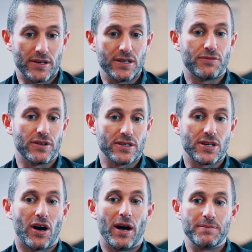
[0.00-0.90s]
different
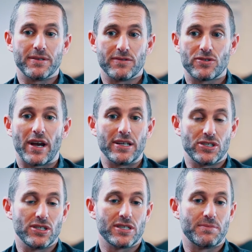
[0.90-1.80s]
types of
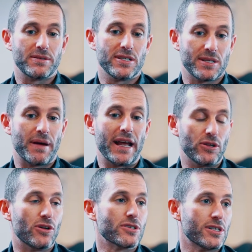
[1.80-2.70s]
strategies to participate
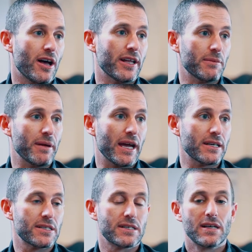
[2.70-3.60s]
alongside the
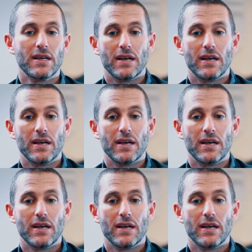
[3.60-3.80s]
banks,